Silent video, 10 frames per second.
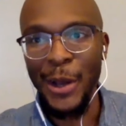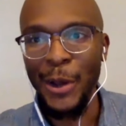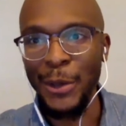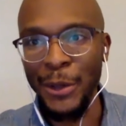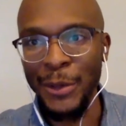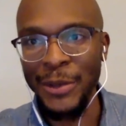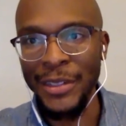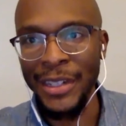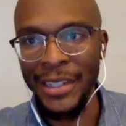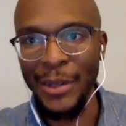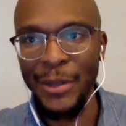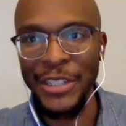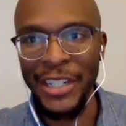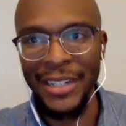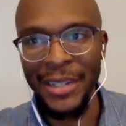Holo and
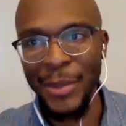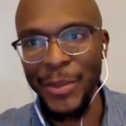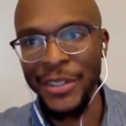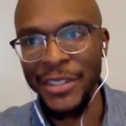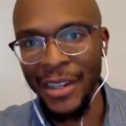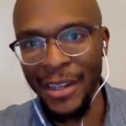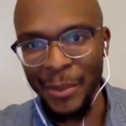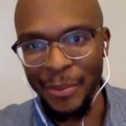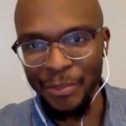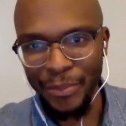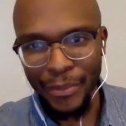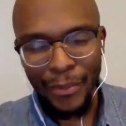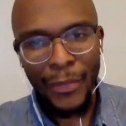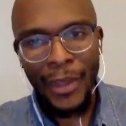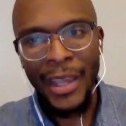Chain team members. Um,
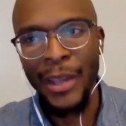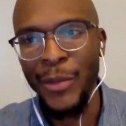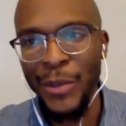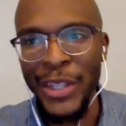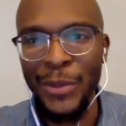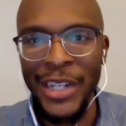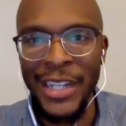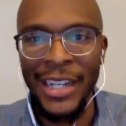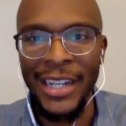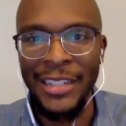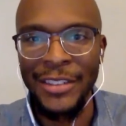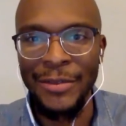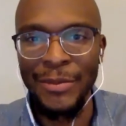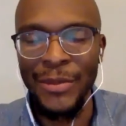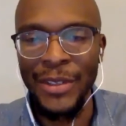and we really want to uh,
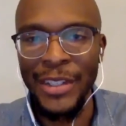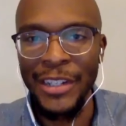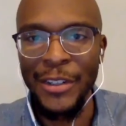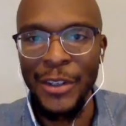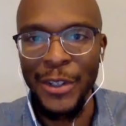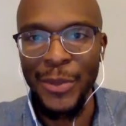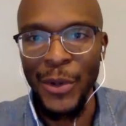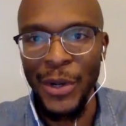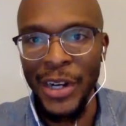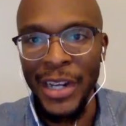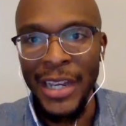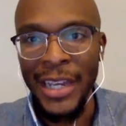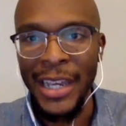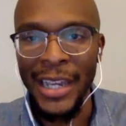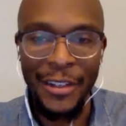get to know you more
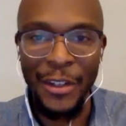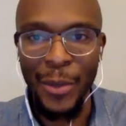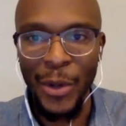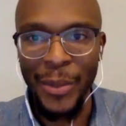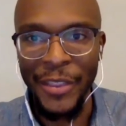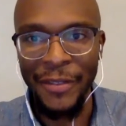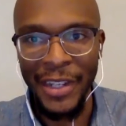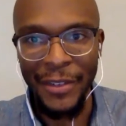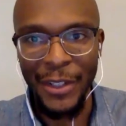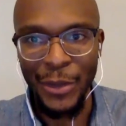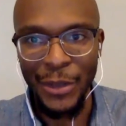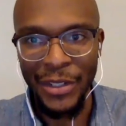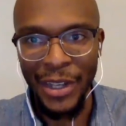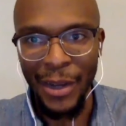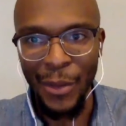and get to know more about the
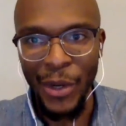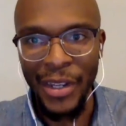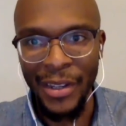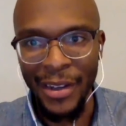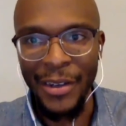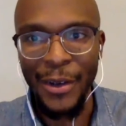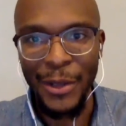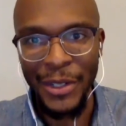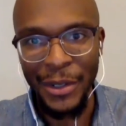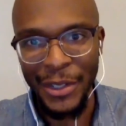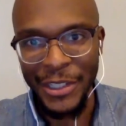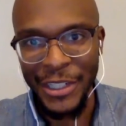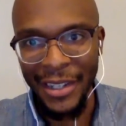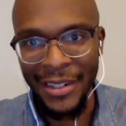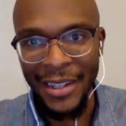individuals uh, working on Holo and
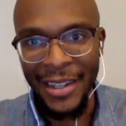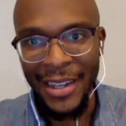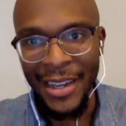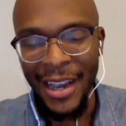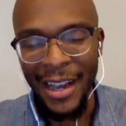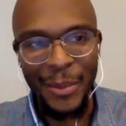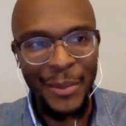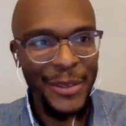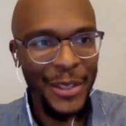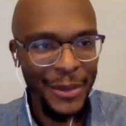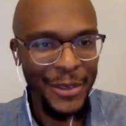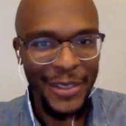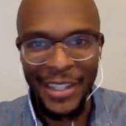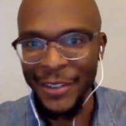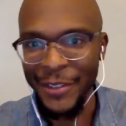Holochain. Um, so, so
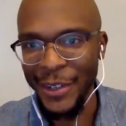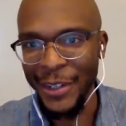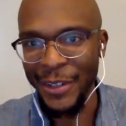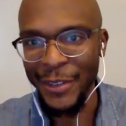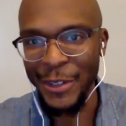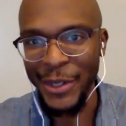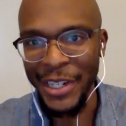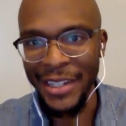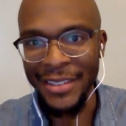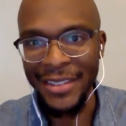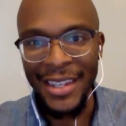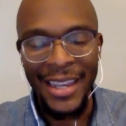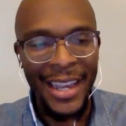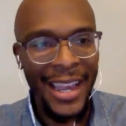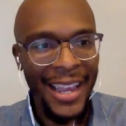thank you for for joining us.
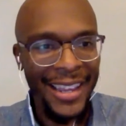And,